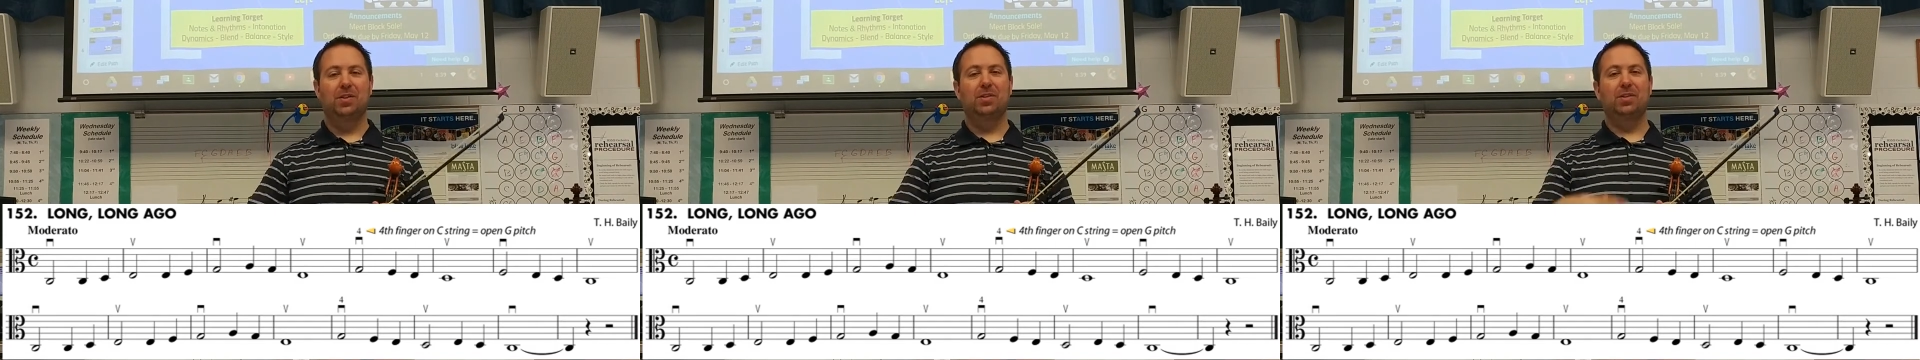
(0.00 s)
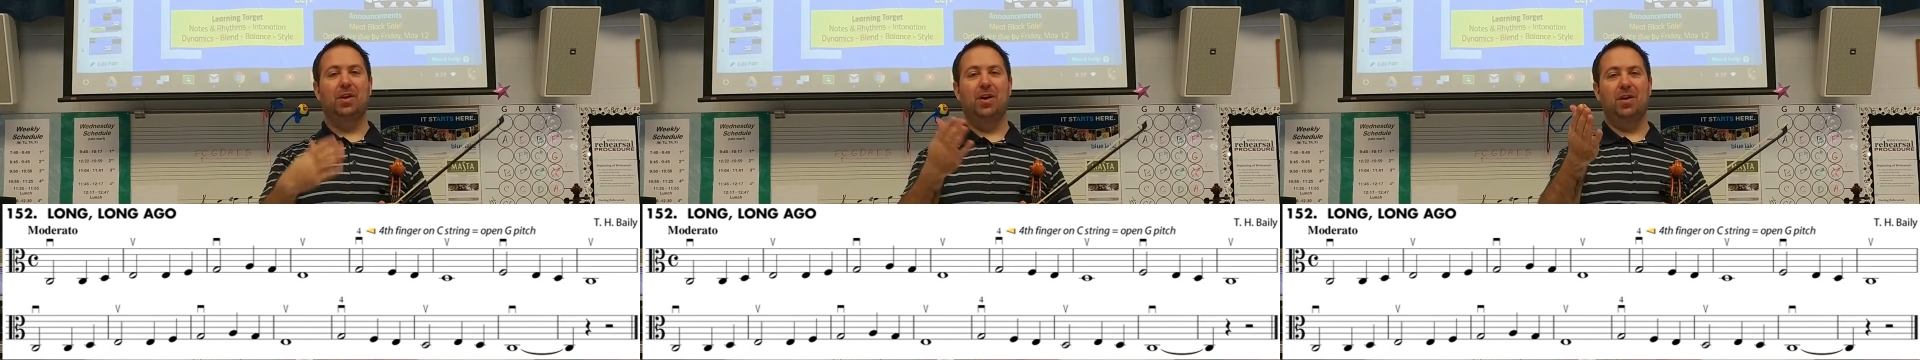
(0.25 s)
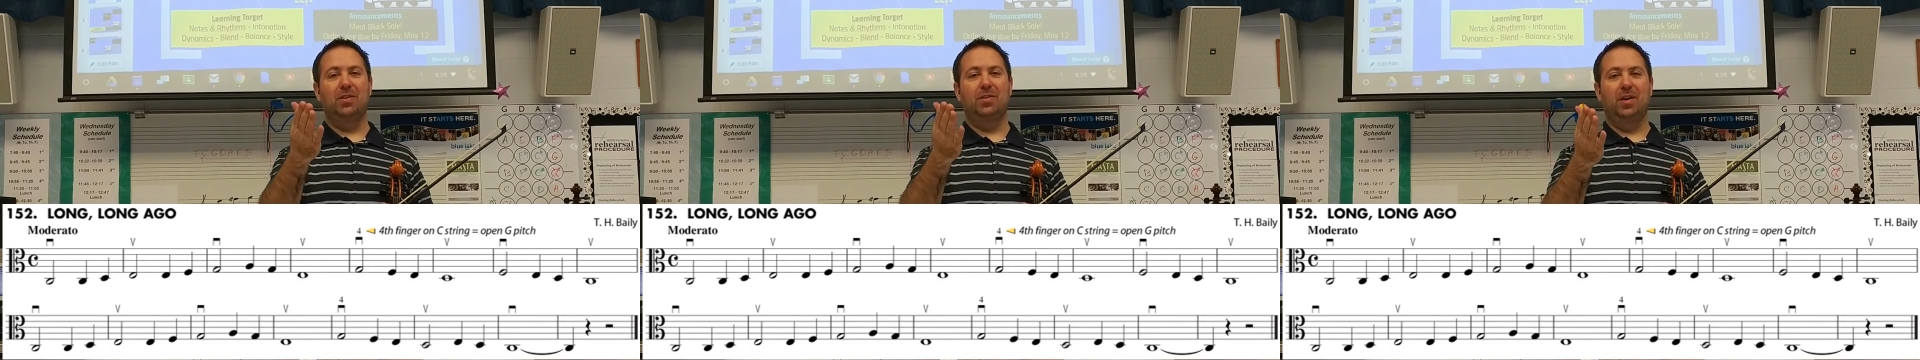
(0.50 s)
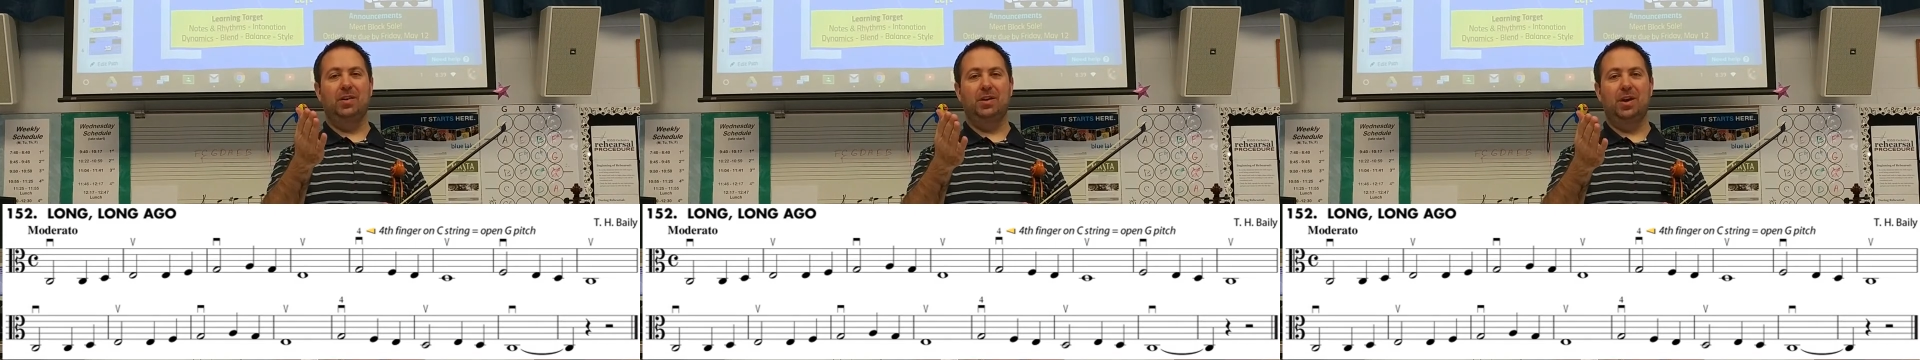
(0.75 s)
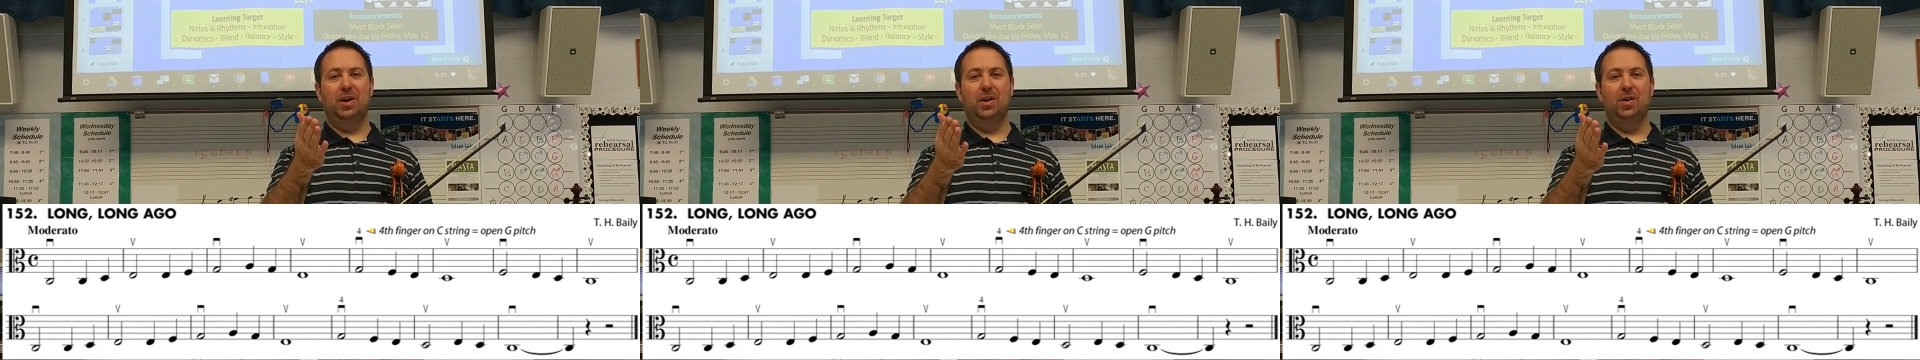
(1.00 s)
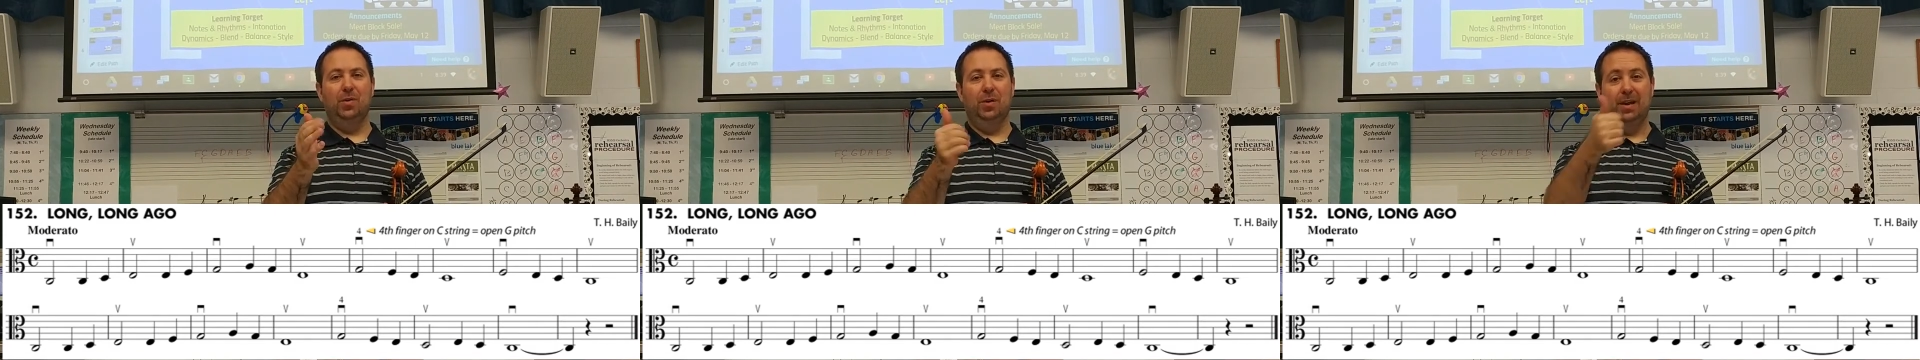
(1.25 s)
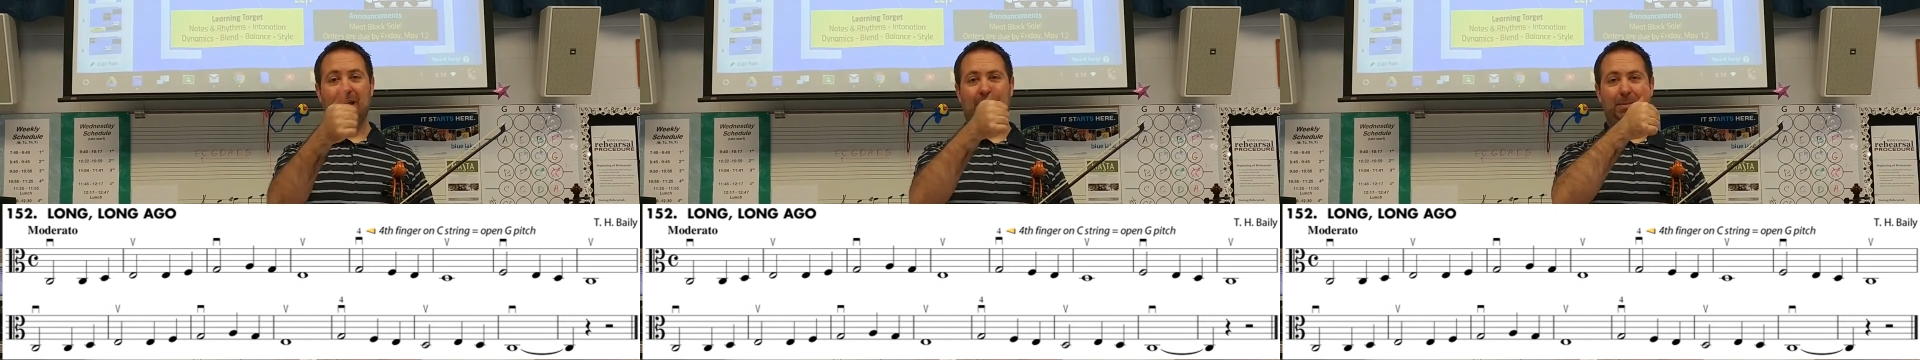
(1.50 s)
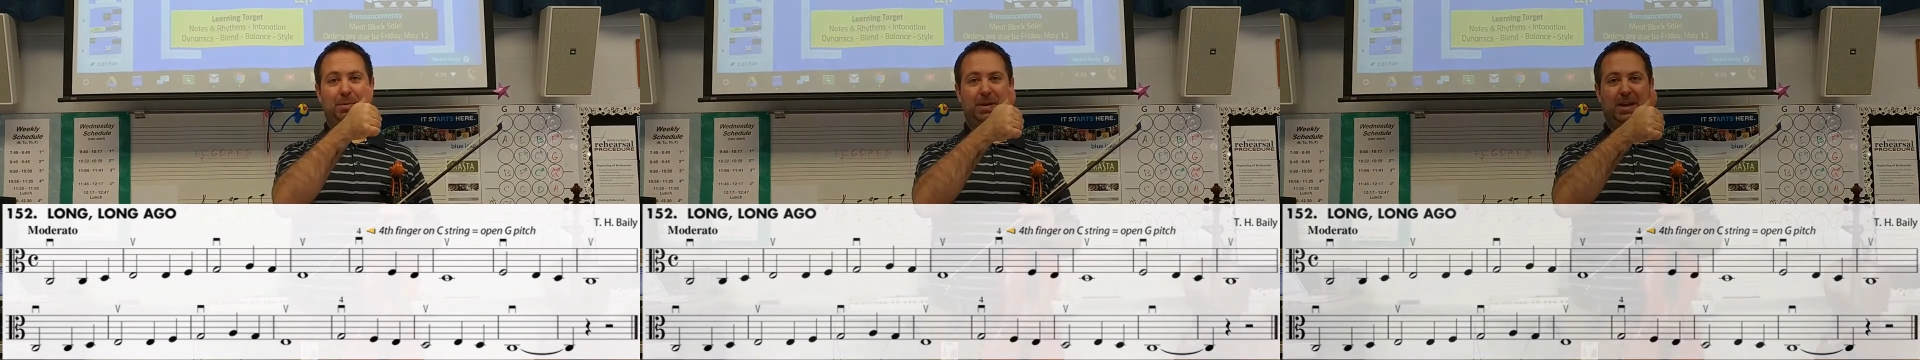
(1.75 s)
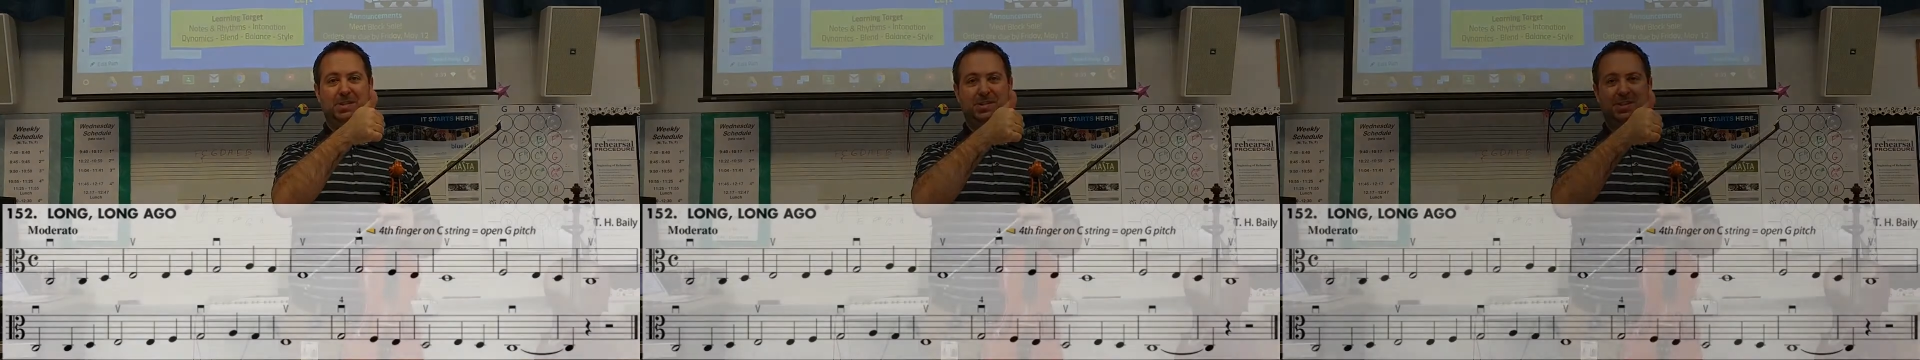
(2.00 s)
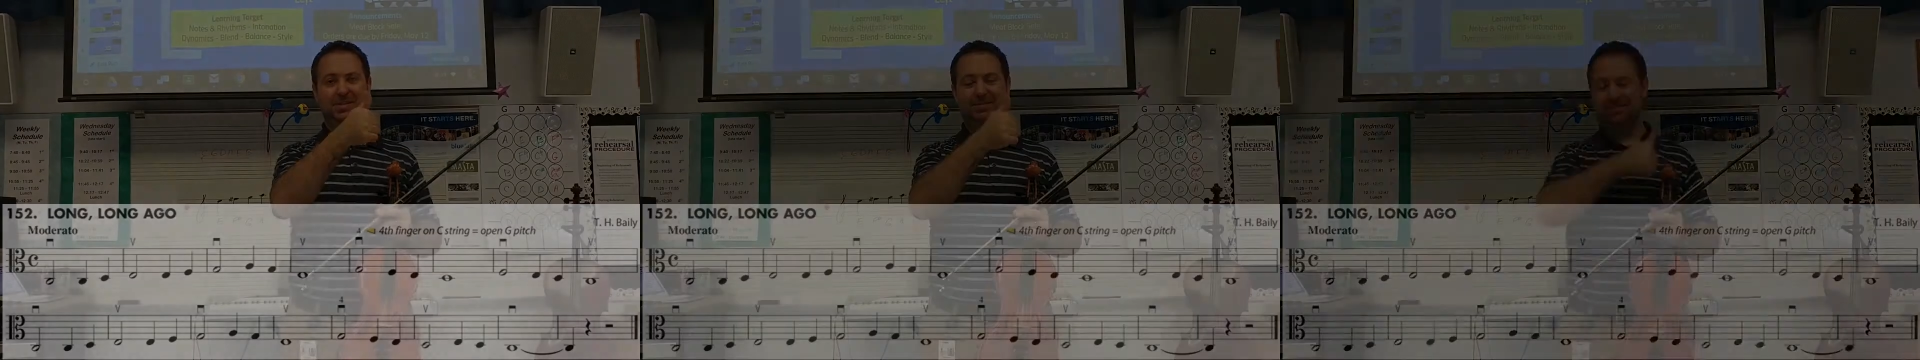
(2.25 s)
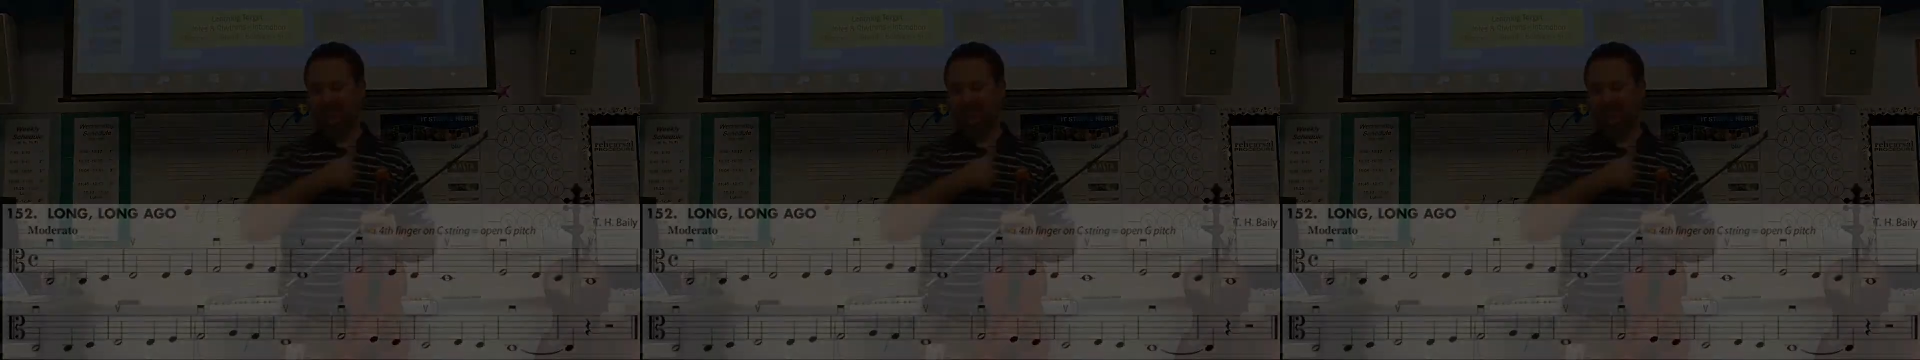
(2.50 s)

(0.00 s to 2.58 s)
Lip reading: Long, long ago. Happy practicing.